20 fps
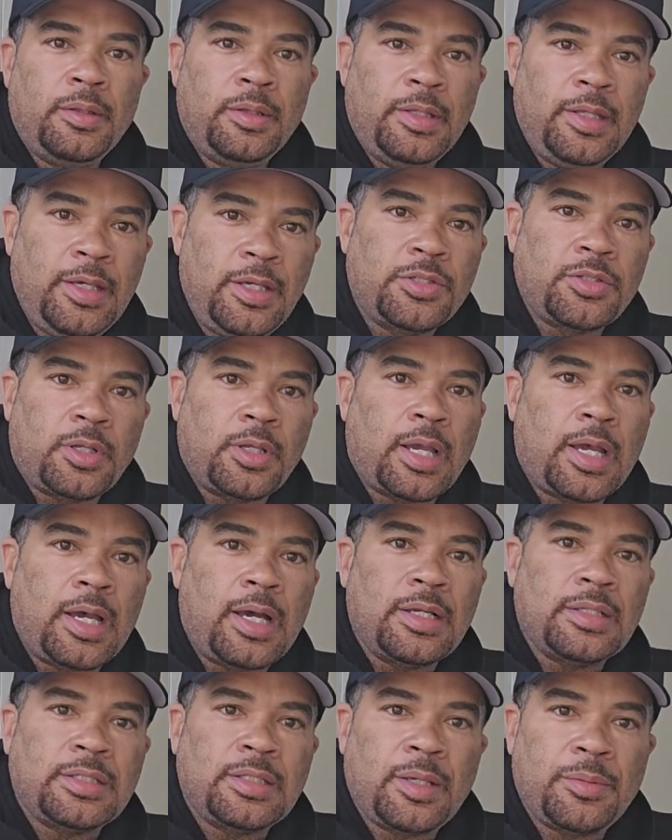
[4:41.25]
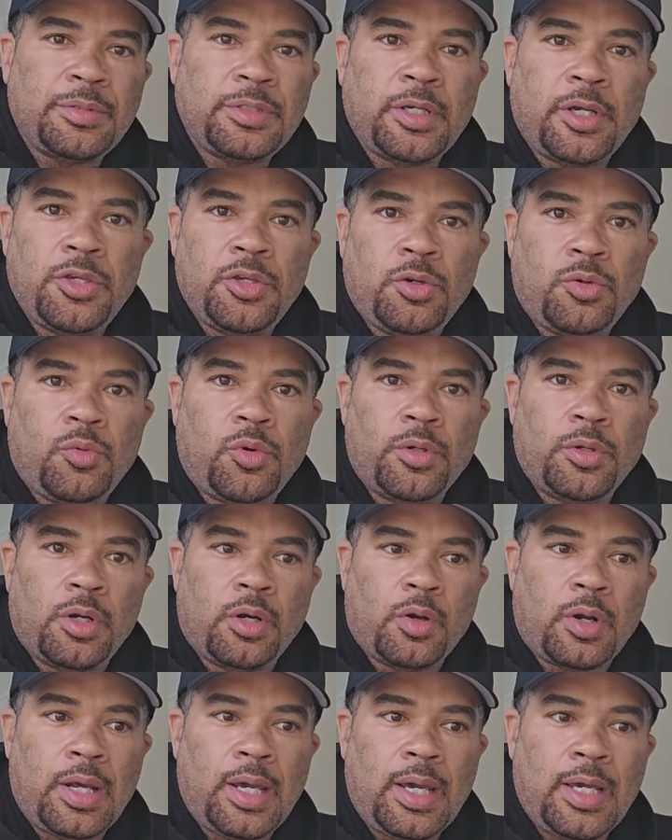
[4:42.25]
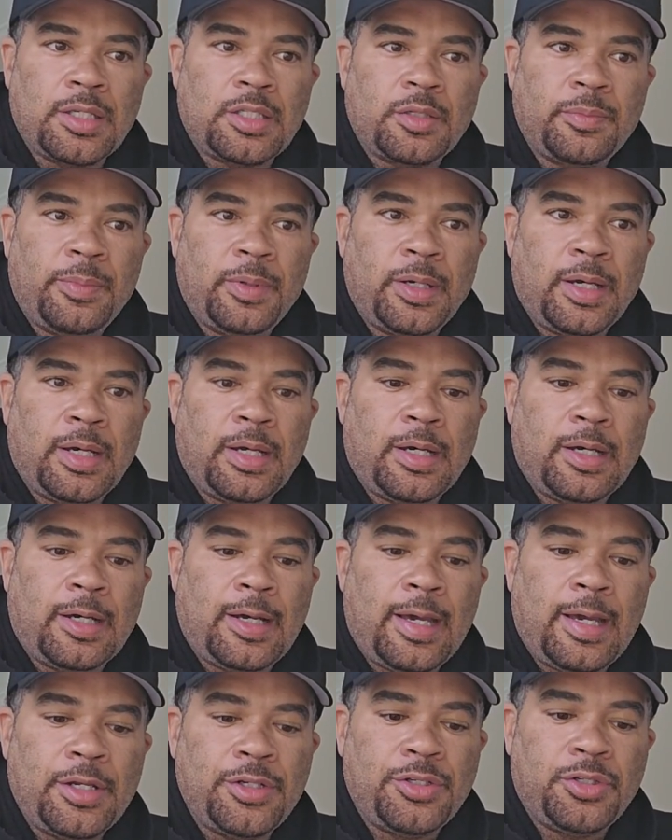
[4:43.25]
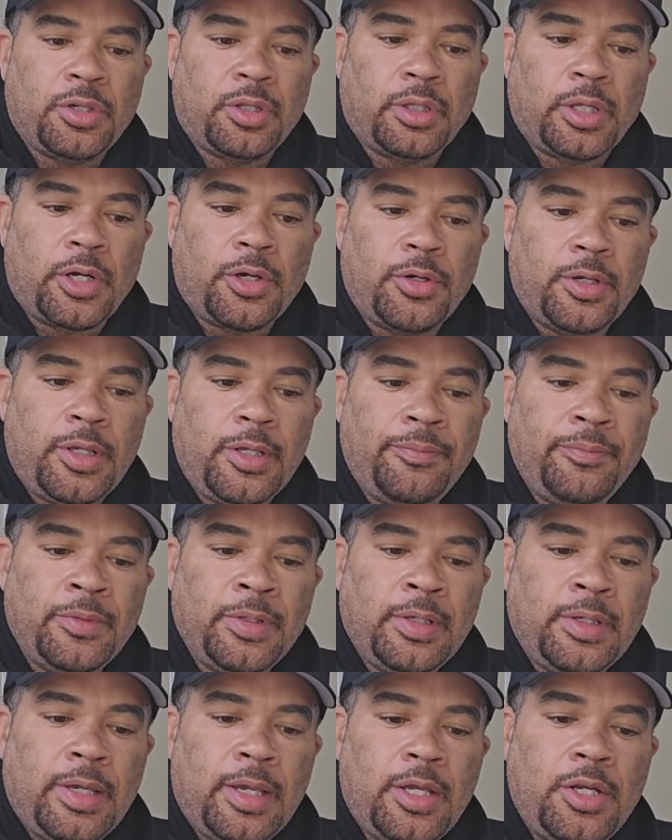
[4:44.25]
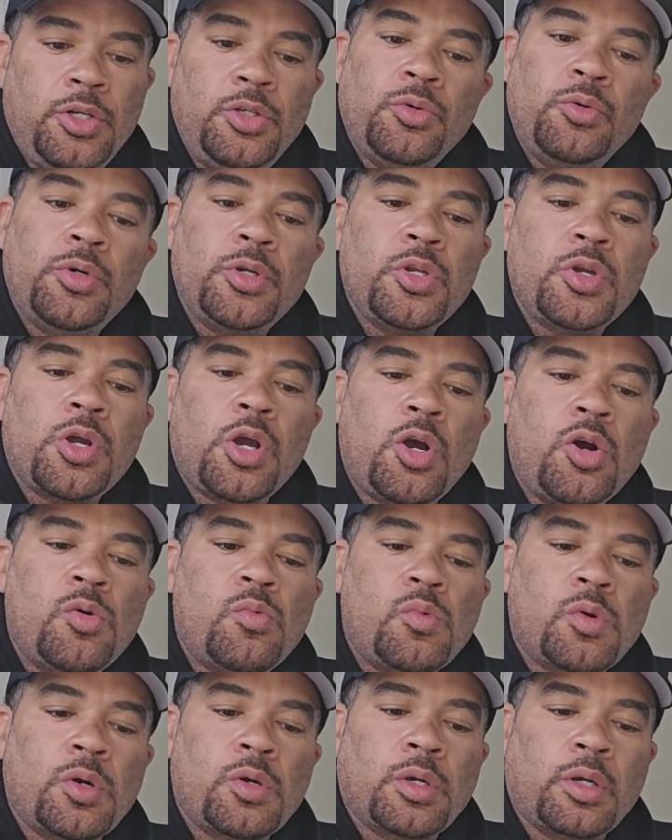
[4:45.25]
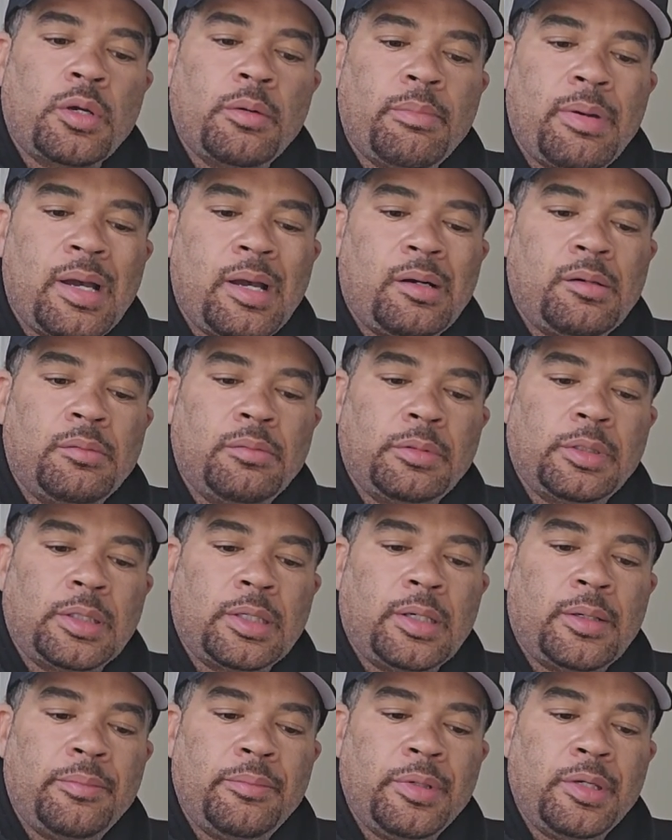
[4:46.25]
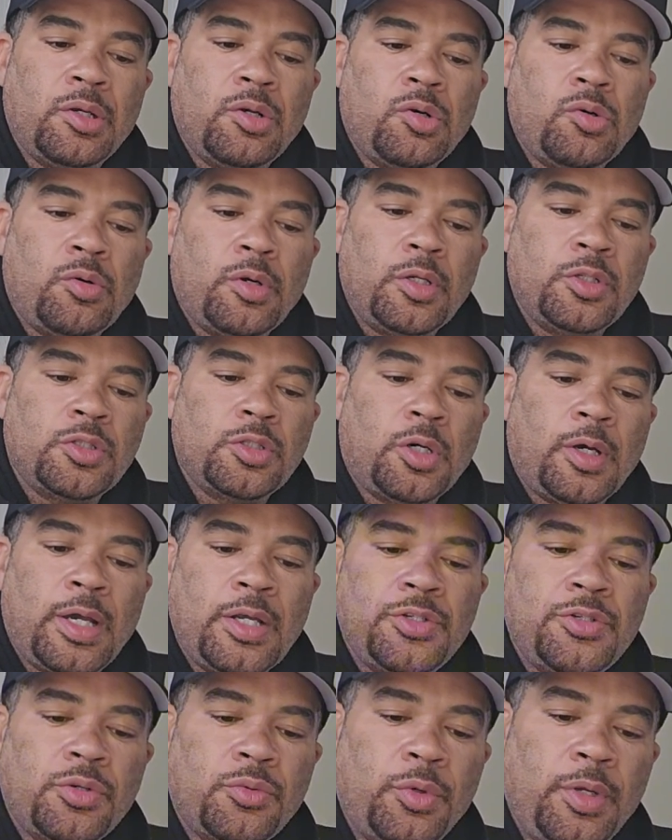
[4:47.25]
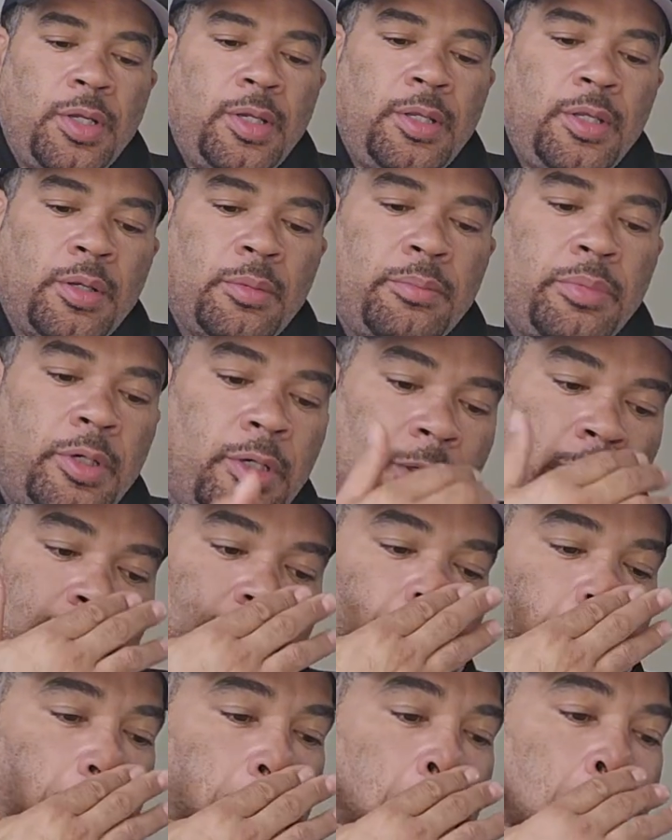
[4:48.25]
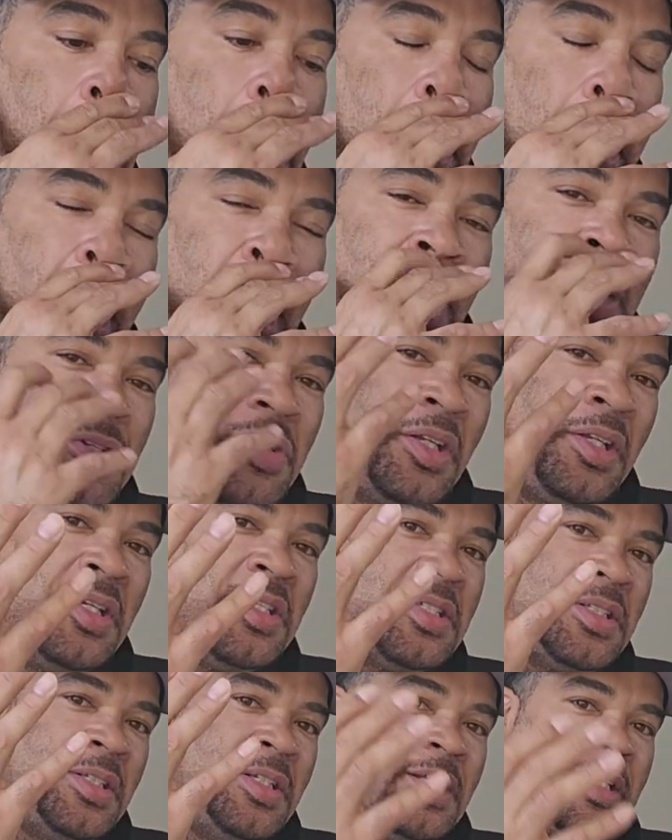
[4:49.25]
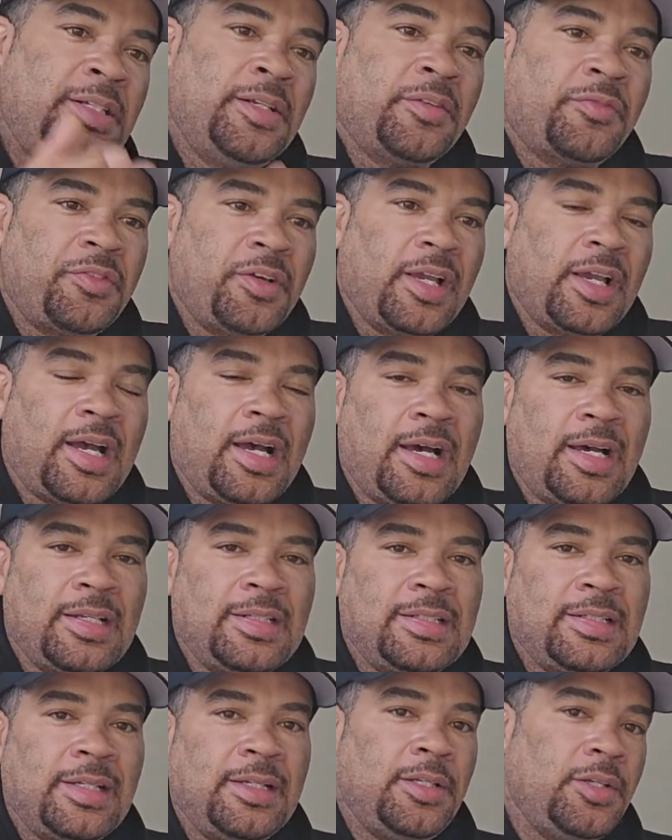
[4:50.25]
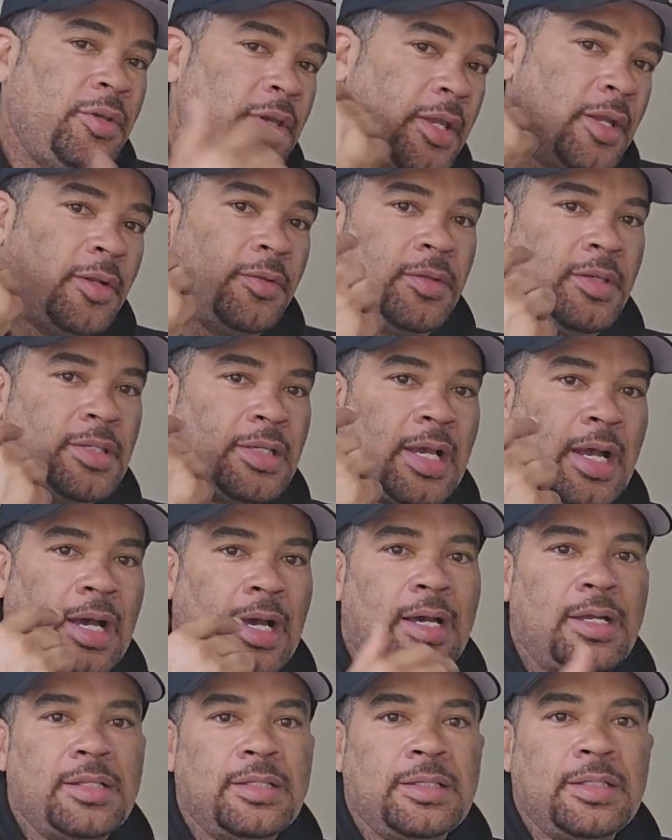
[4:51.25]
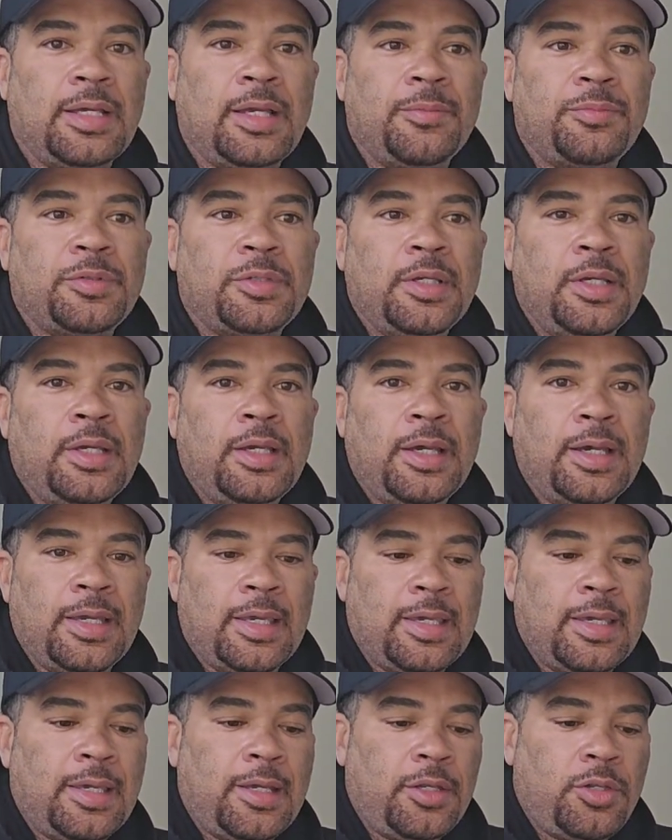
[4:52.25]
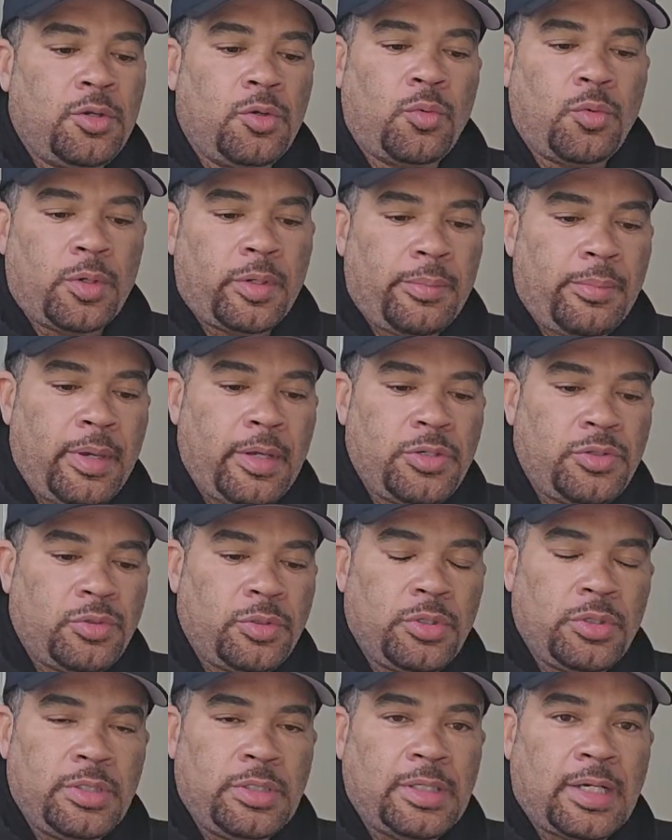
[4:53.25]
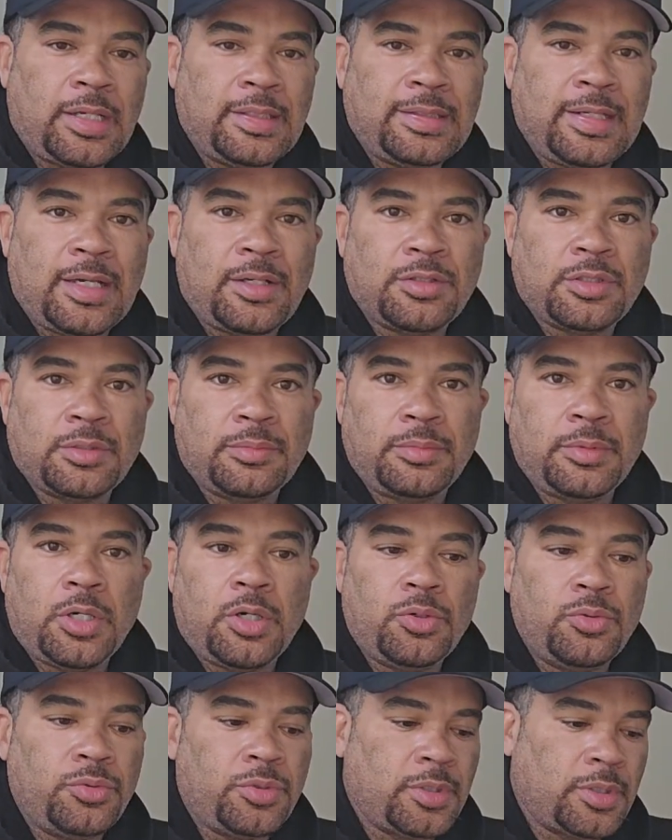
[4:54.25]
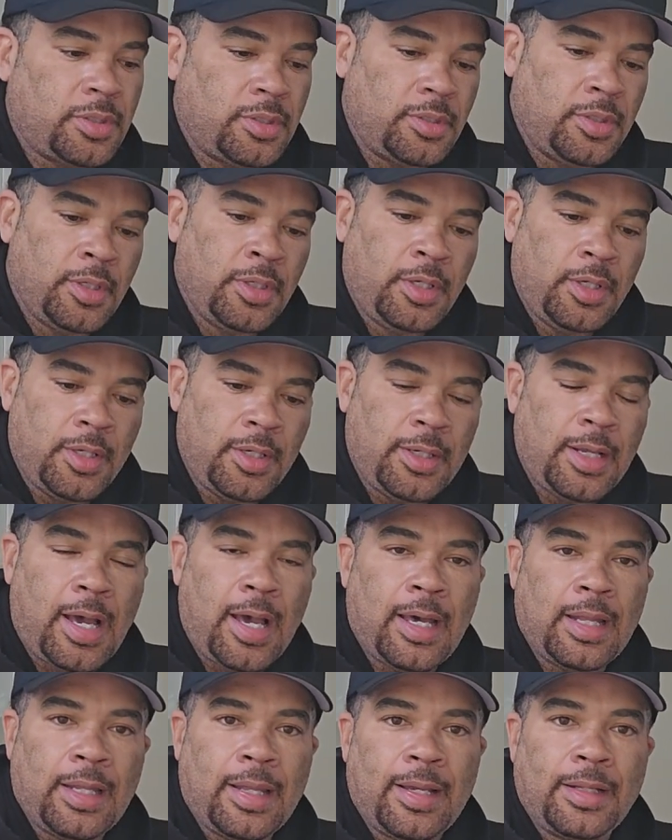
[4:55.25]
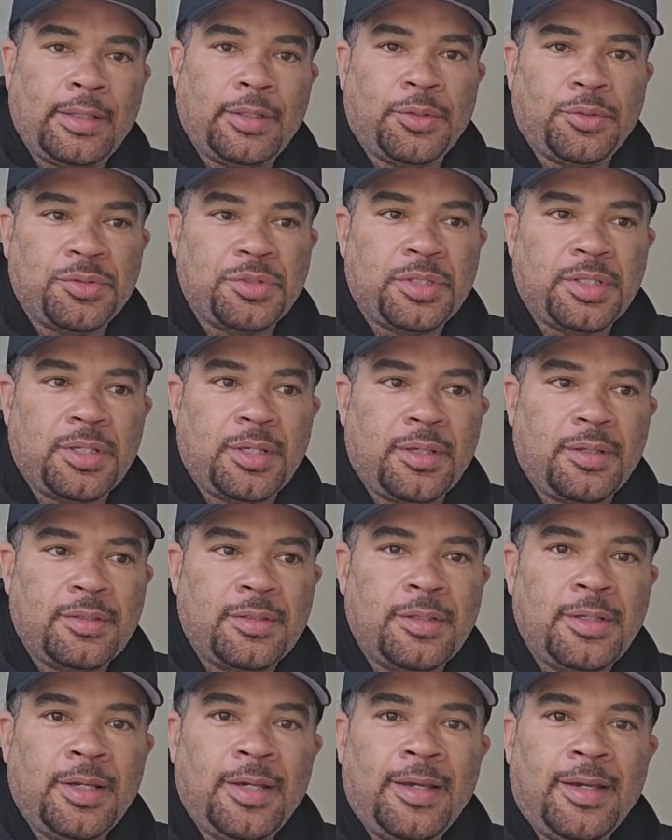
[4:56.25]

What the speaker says: These are the concepts that you'll want to grasp as you're learning and doing your homework about Bitcoin. So as you're reading your books and as you're listening to different content, you hear these concepts, again, you'll want to make sure you jot down some notes and highlight those things.